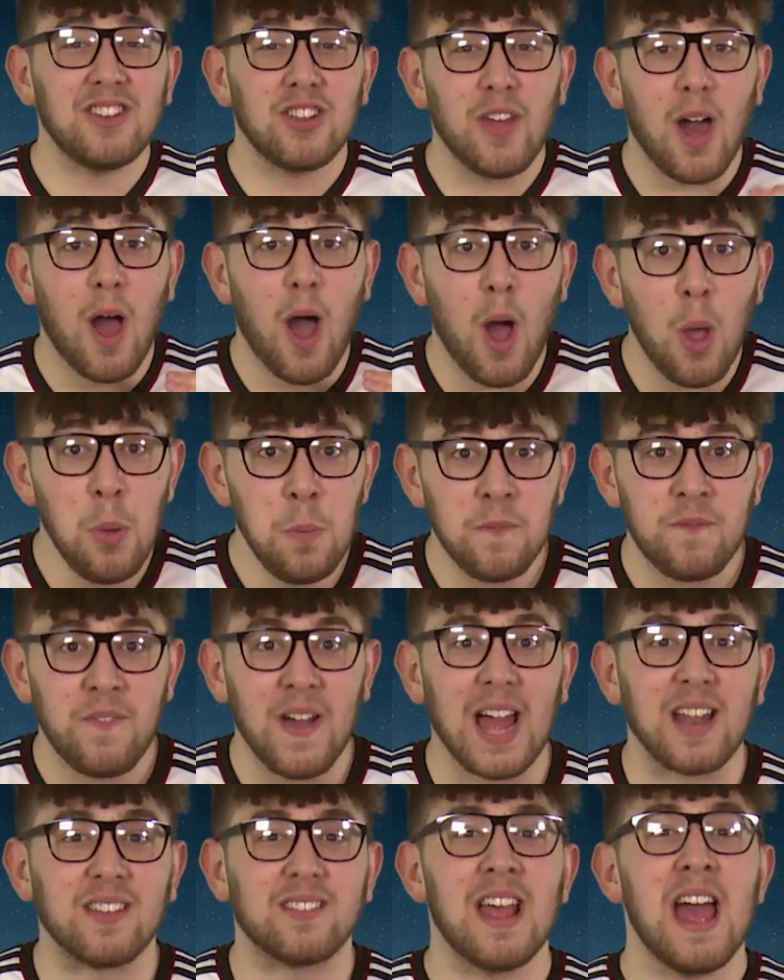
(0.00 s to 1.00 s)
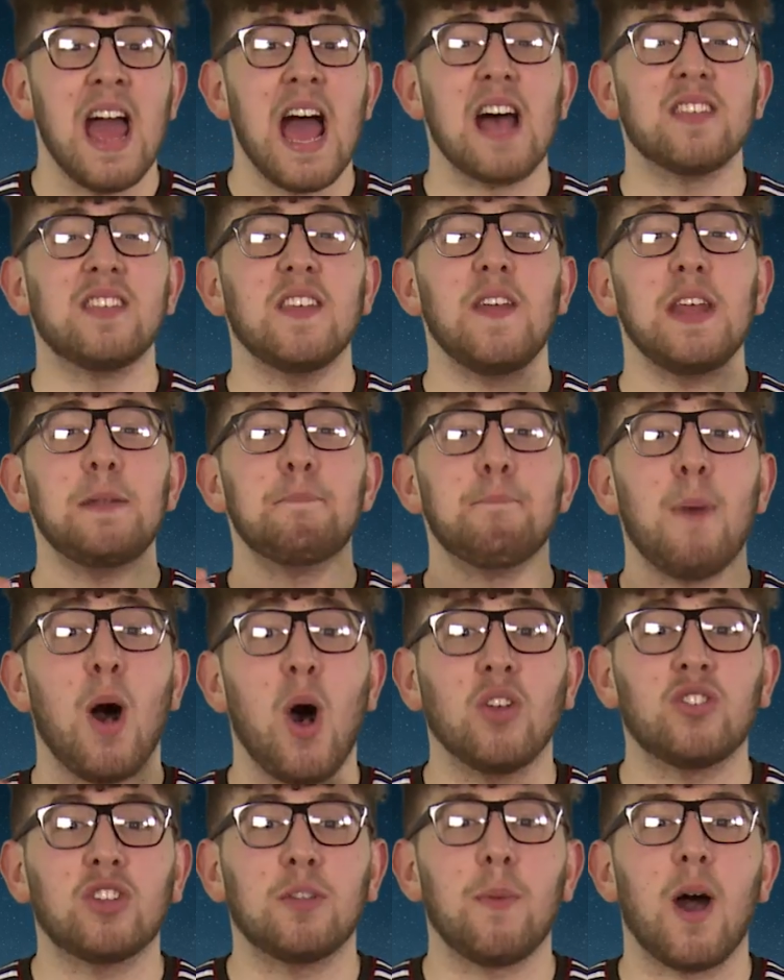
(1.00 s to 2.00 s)
to the home fans as if he'd
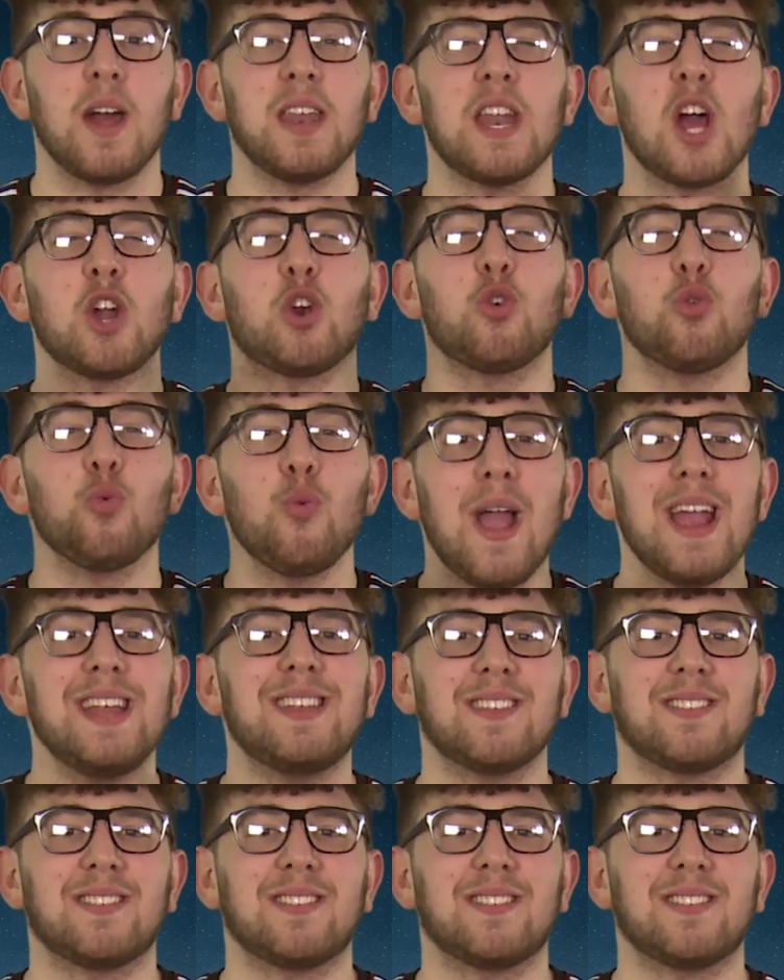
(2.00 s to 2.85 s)
masterminded a great